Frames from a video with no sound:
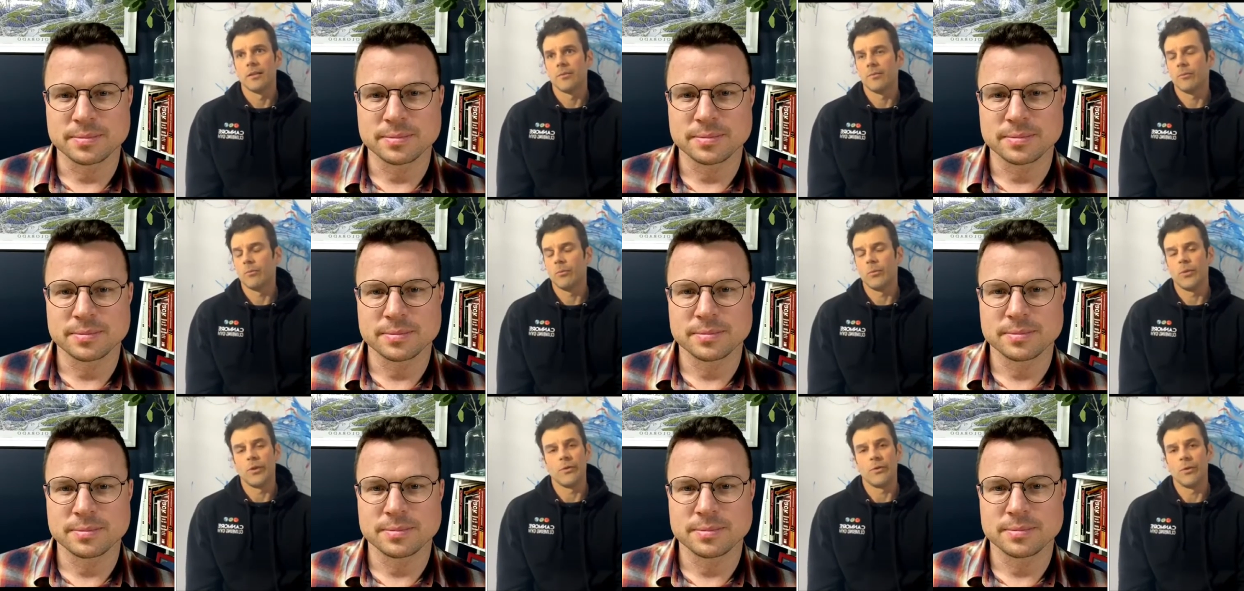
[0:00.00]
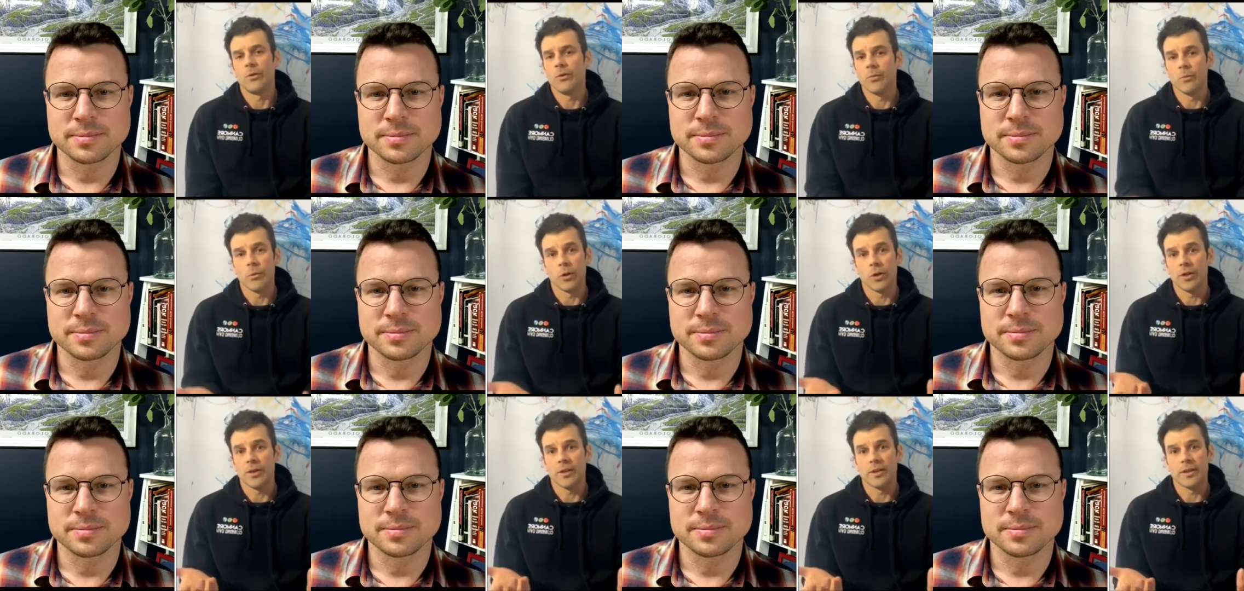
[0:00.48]
Speaker 1: we use
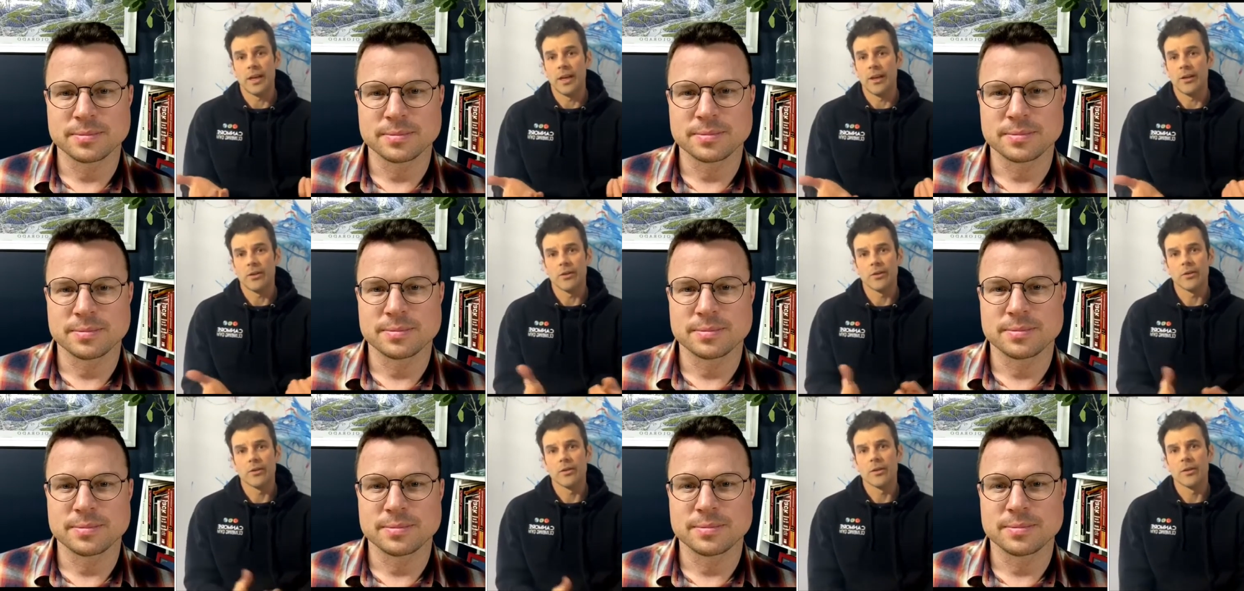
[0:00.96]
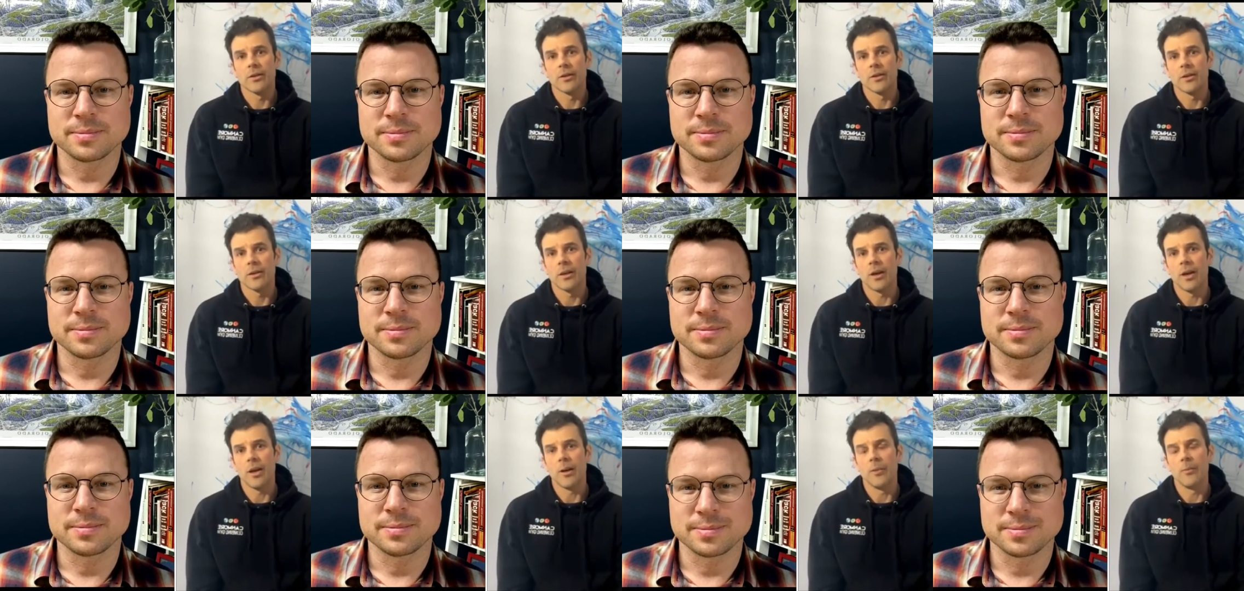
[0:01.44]
Mercus Sanders.
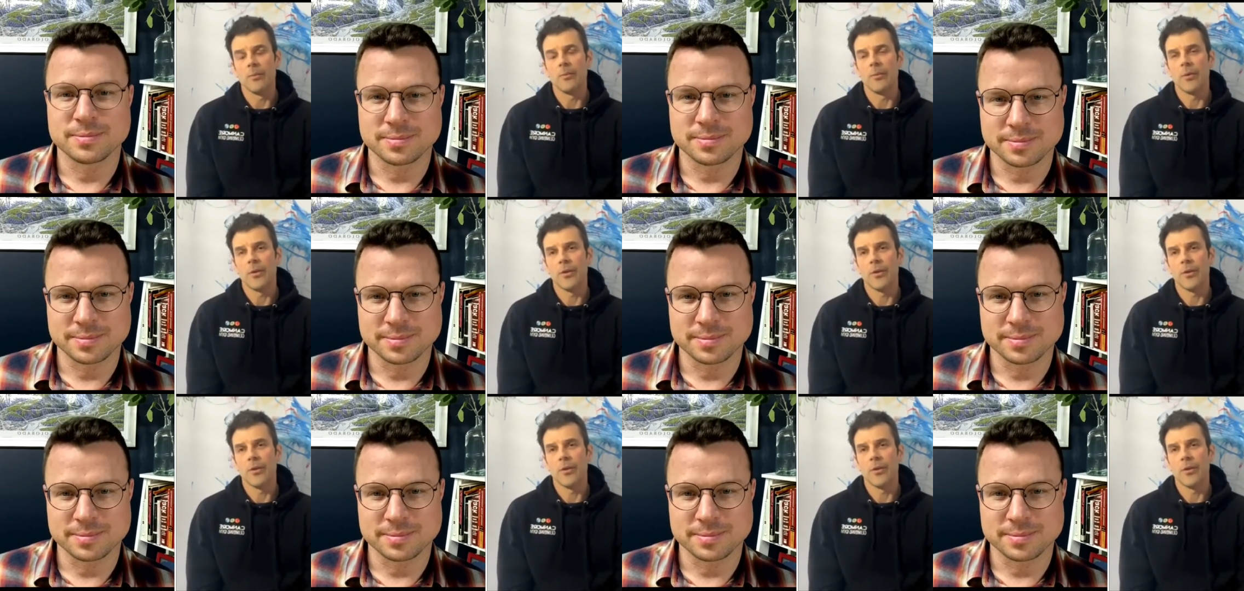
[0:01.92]
Um,